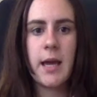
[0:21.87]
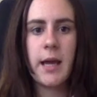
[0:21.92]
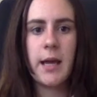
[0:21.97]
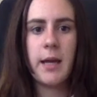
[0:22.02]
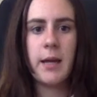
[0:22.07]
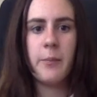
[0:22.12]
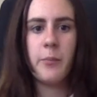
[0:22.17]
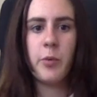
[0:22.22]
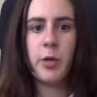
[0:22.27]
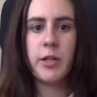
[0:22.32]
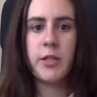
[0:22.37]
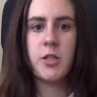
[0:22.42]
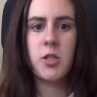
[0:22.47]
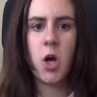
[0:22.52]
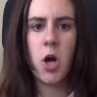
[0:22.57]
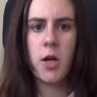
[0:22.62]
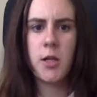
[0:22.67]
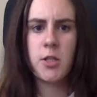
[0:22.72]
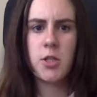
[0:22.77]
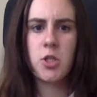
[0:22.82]
and brings
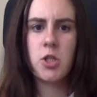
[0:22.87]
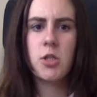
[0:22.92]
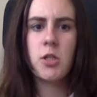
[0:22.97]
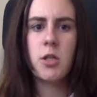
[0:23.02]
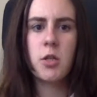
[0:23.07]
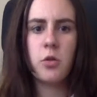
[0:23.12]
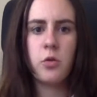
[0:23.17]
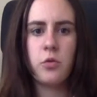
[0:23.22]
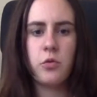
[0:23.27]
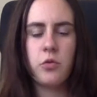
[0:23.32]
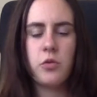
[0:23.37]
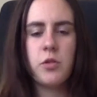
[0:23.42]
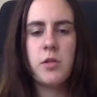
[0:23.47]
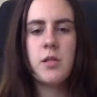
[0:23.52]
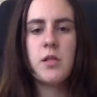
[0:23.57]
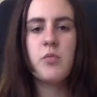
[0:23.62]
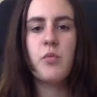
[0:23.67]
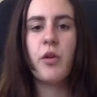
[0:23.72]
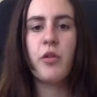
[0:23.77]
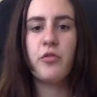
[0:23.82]
oxygen and
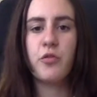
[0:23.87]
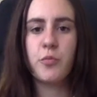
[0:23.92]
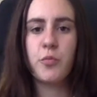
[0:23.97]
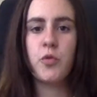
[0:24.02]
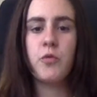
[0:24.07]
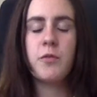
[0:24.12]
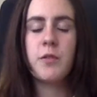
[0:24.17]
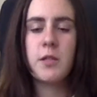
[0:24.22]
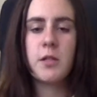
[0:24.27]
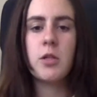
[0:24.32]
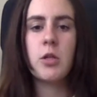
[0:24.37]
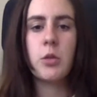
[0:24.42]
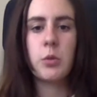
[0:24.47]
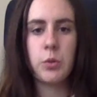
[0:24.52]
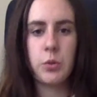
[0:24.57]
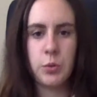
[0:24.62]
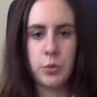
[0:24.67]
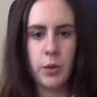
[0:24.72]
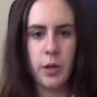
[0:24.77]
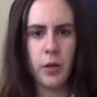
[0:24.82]
nutrients while removes
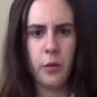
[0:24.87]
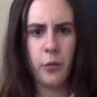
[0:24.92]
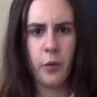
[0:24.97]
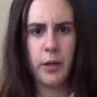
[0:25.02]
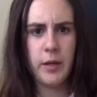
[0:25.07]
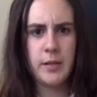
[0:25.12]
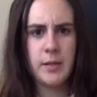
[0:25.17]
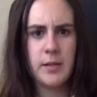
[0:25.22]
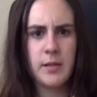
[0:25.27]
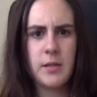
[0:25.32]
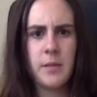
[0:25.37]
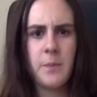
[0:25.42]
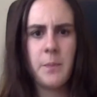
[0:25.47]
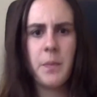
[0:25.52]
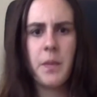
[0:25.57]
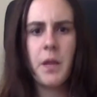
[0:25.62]
CO2 and waste.